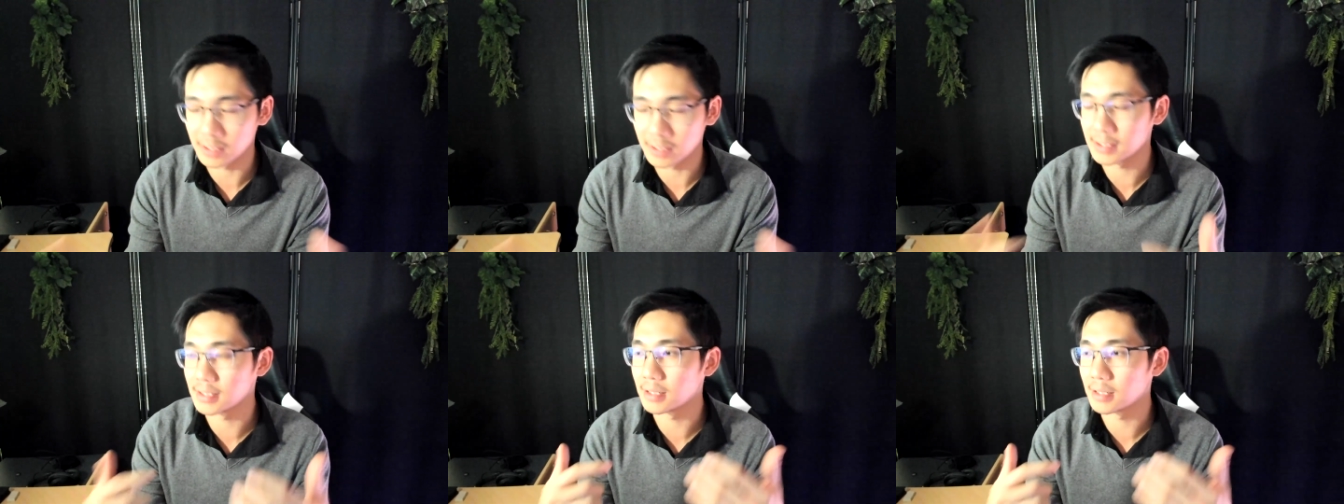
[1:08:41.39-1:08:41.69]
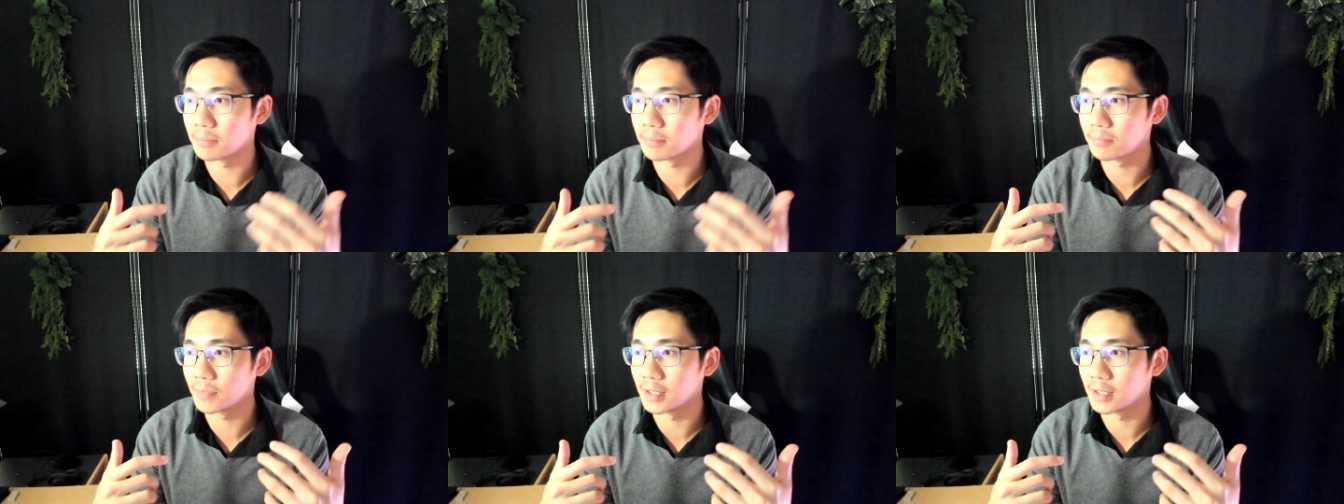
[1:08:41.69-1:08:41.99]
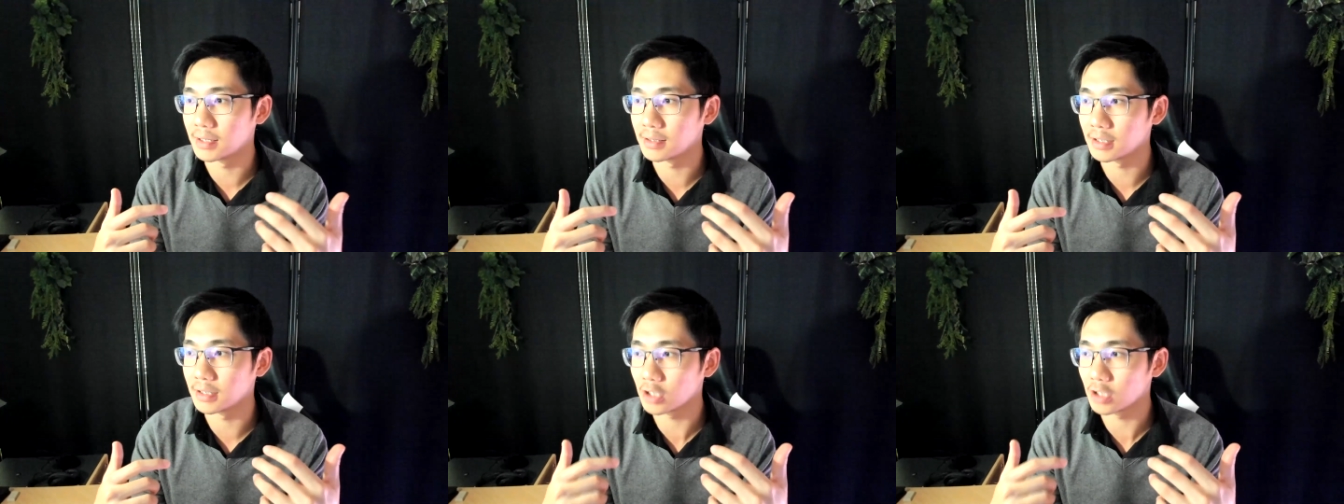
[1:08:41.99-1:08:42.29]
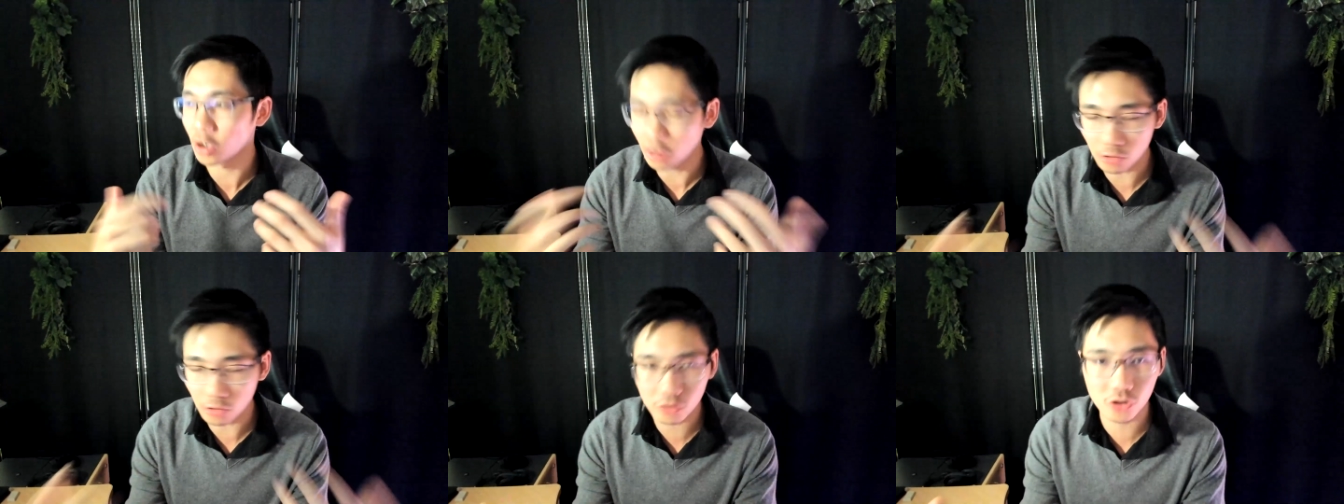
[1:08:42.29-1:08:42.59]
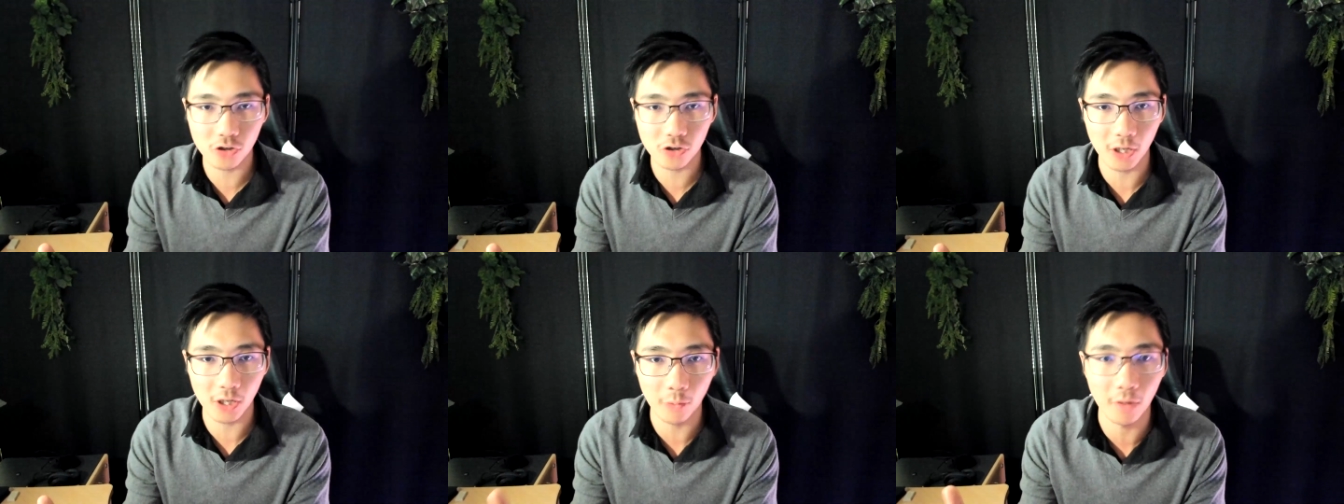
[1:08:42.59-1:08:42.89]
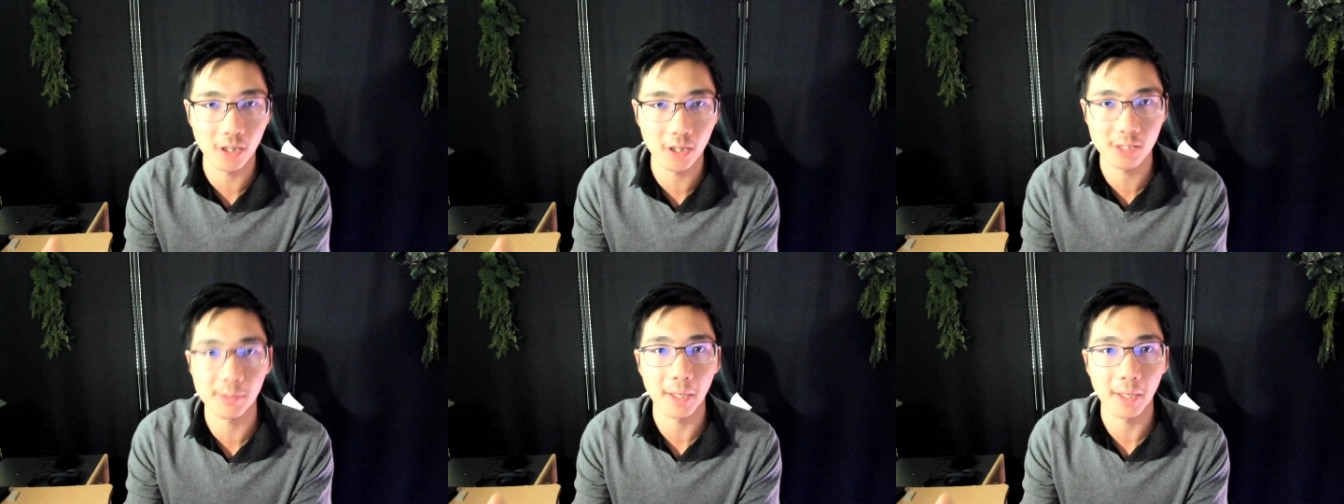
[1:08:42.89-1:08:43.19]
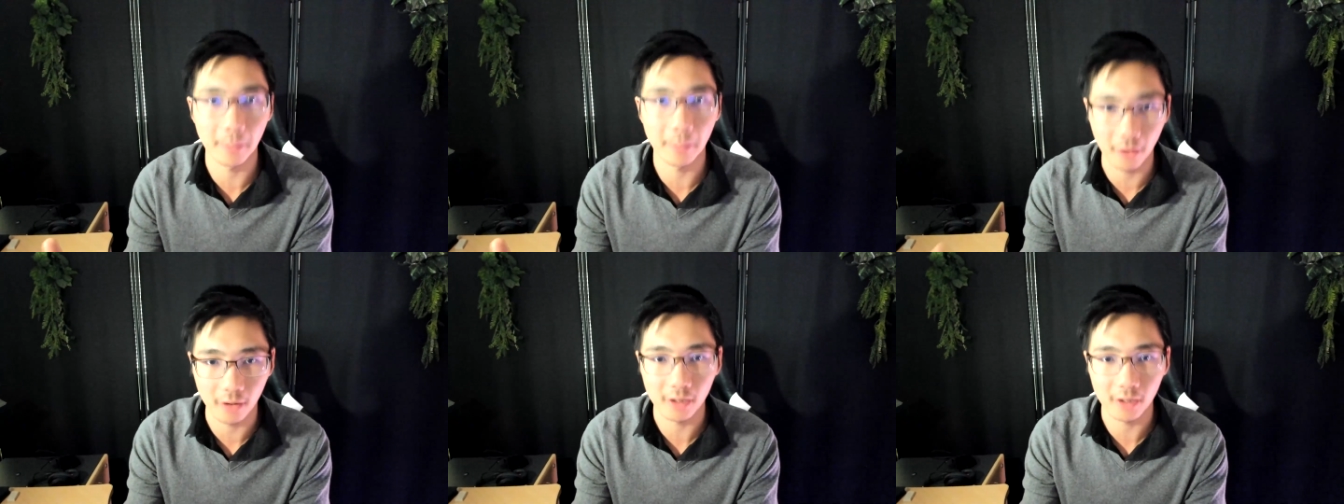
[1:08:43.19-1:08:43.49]
This is the culture I wanted to be a
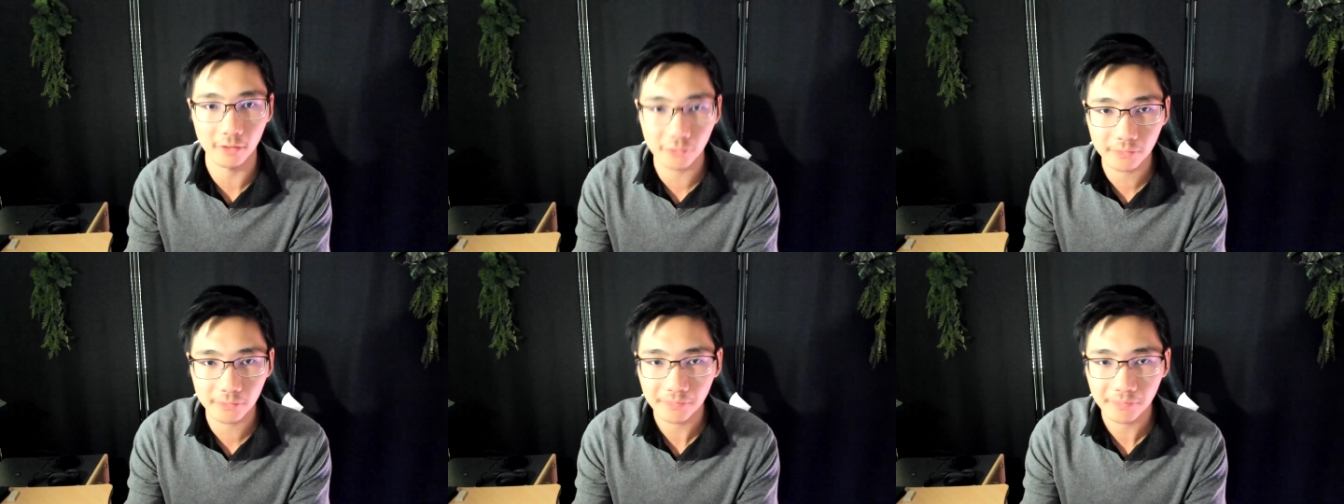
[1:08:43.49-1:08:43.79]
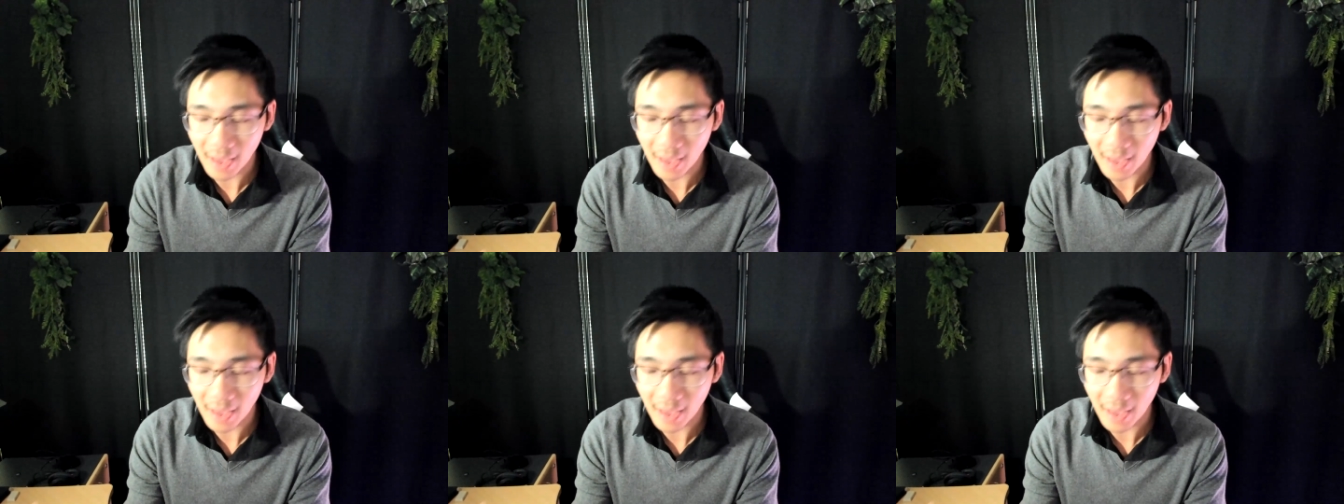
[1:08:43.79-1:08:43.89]
part of.